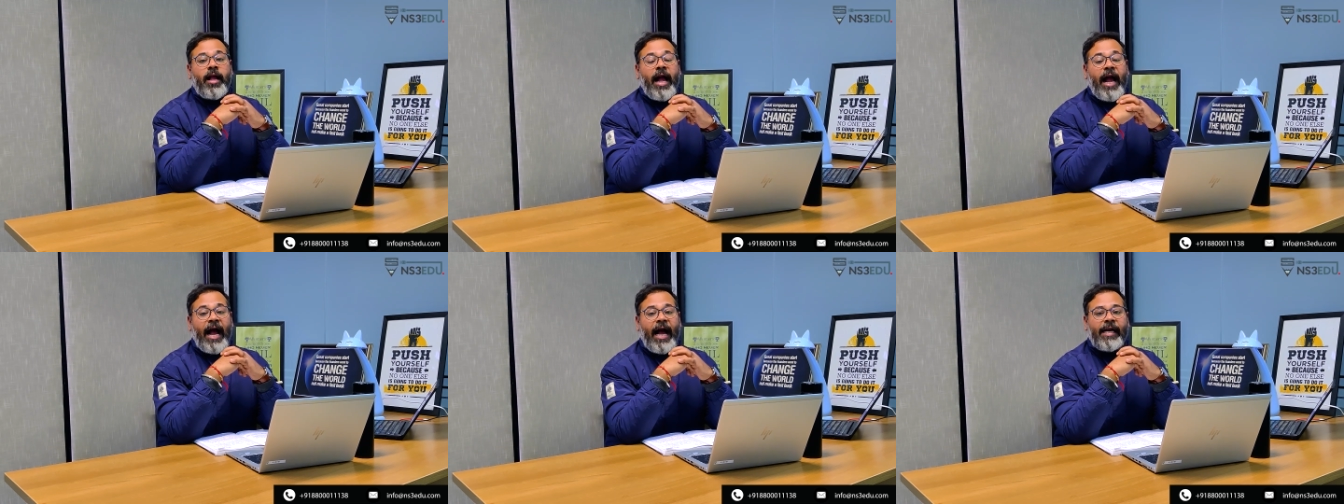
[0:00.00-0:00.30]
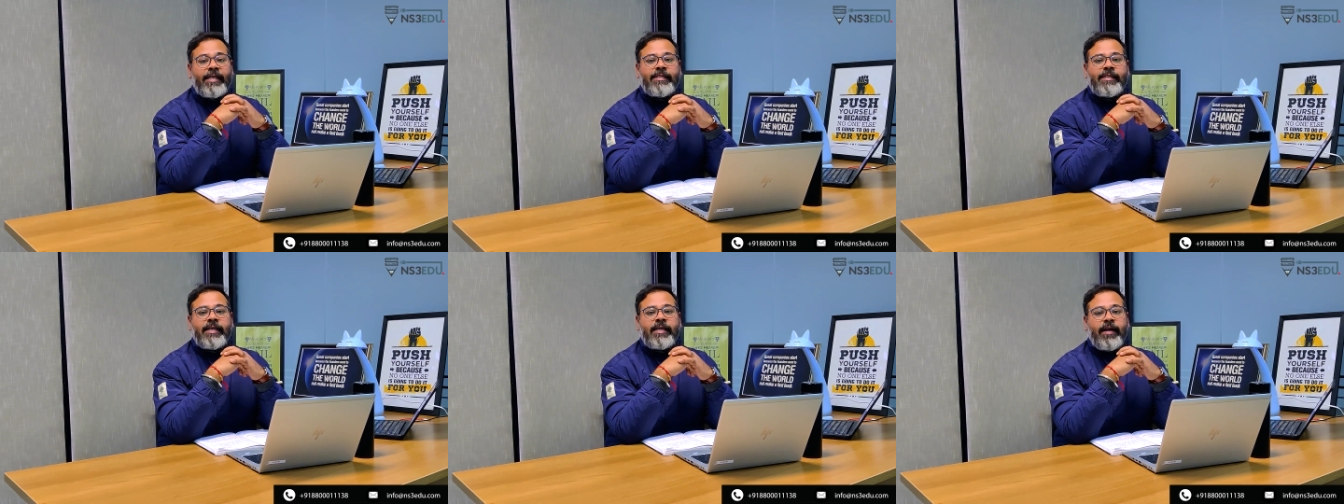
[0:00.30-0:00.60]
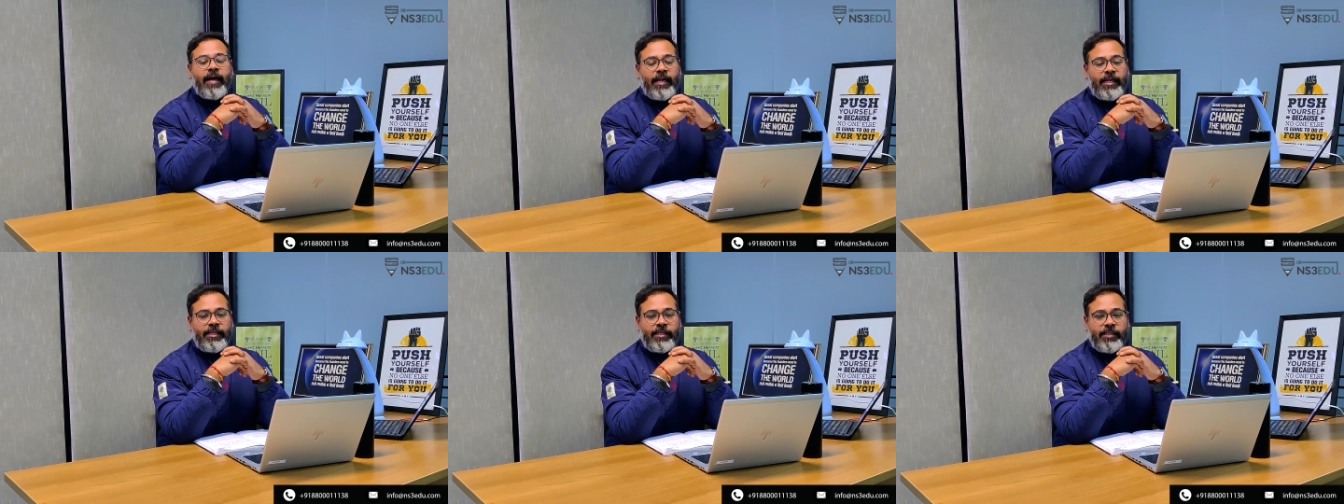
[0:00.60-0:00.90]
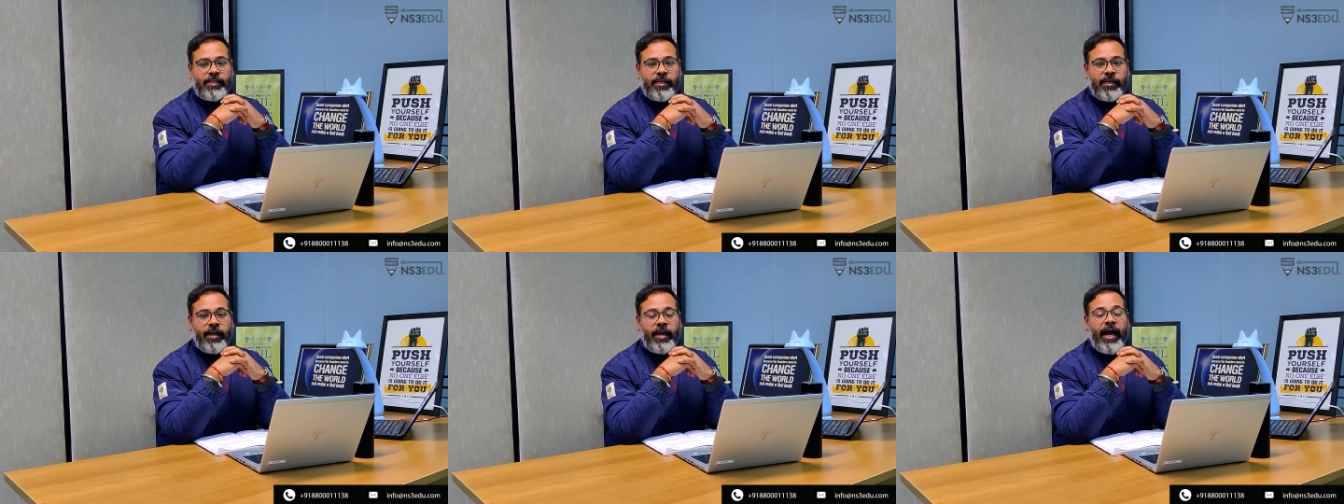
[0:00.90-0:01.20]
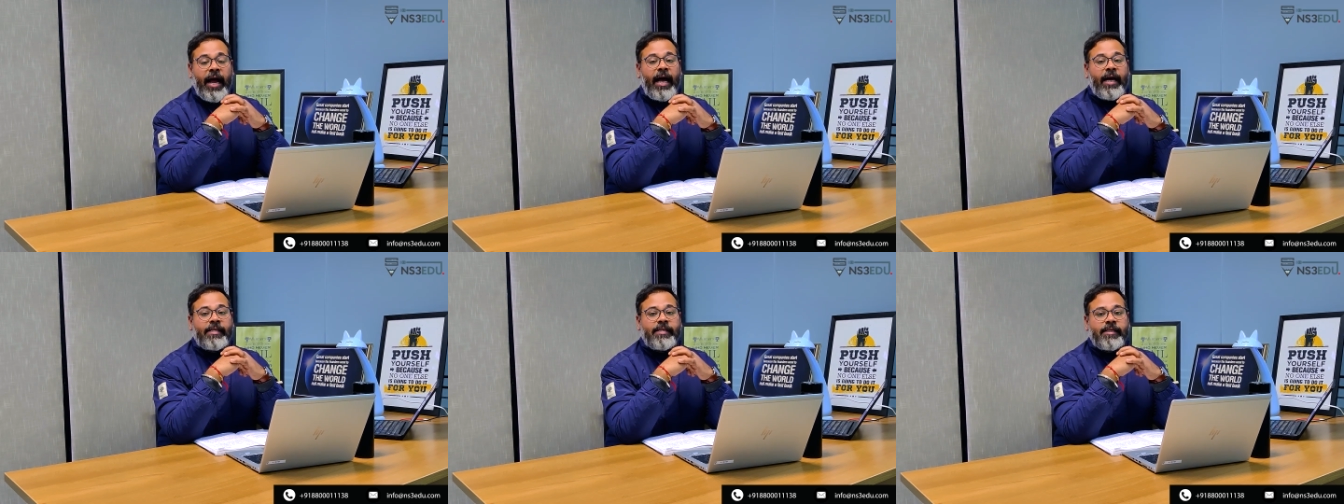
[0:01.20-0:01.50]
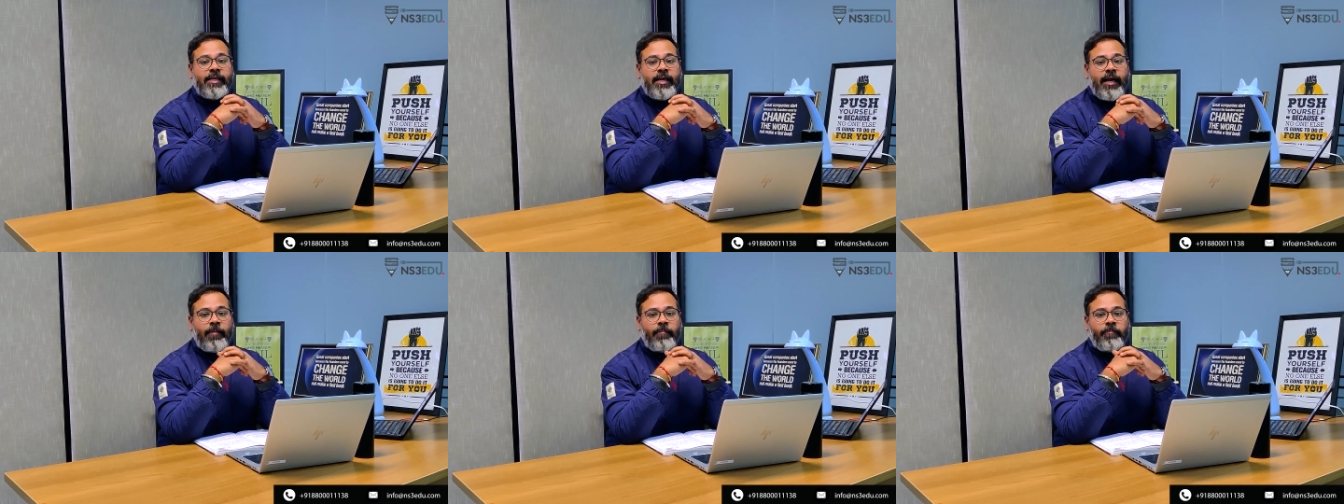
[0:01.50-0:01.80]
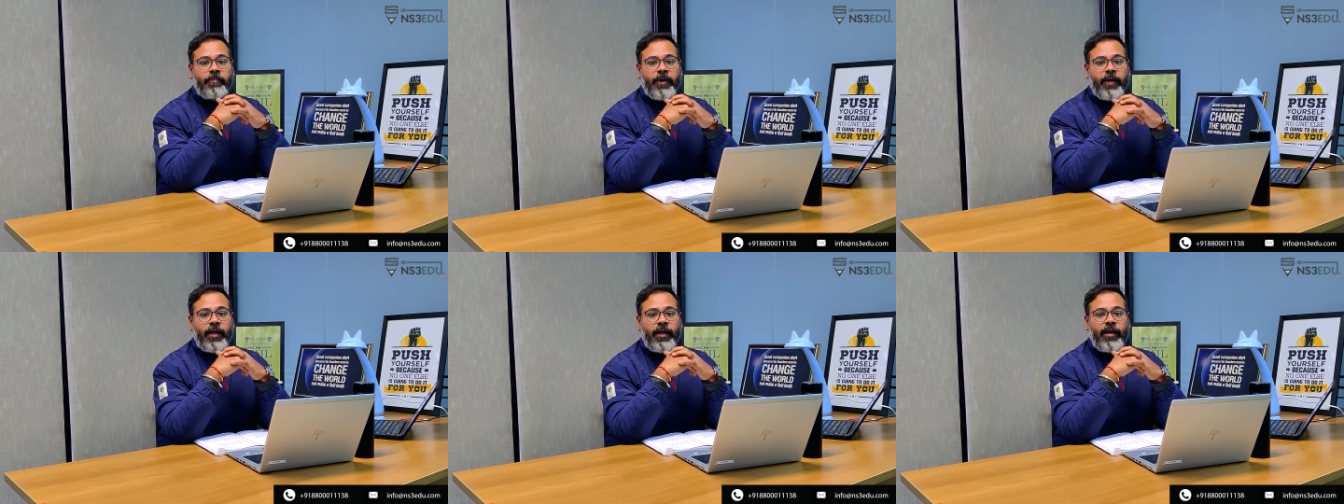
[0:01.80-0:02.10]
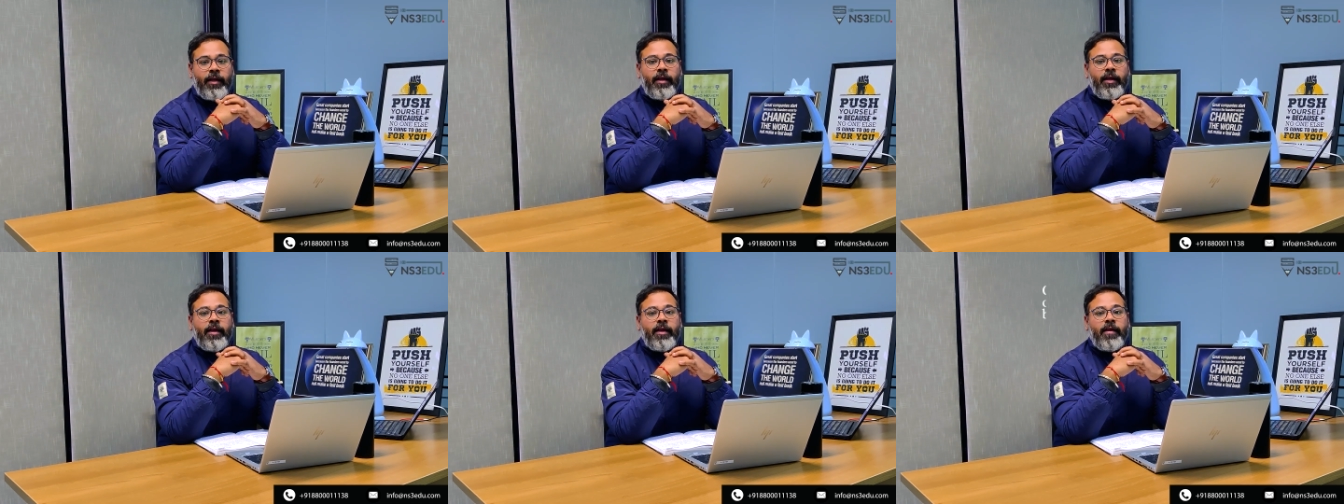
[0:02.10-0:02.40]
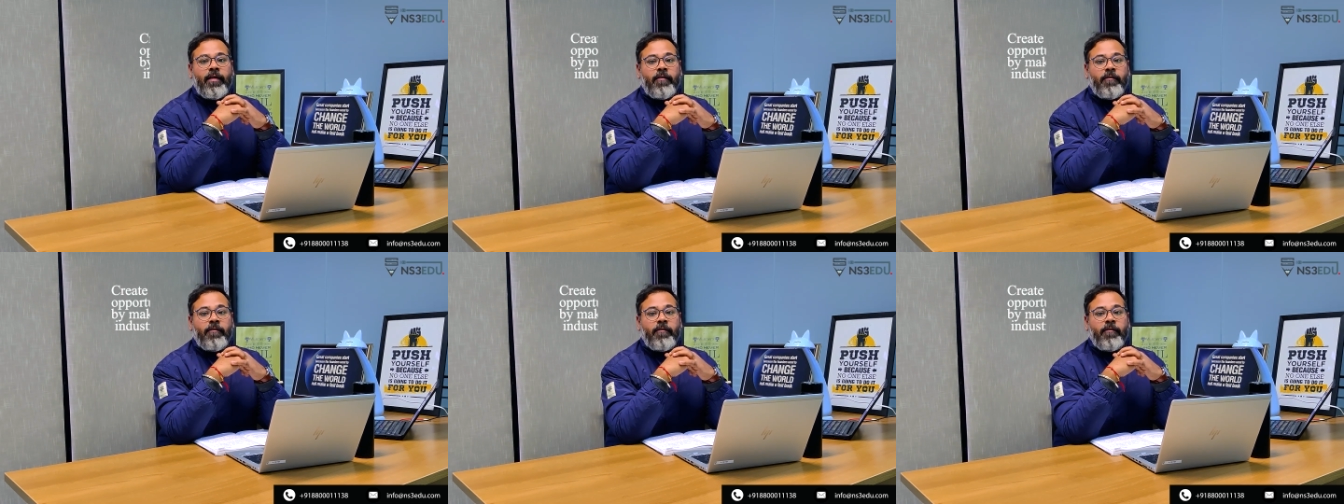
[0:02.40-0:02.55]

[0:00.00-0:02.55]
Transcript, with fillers: As a culture, as a company,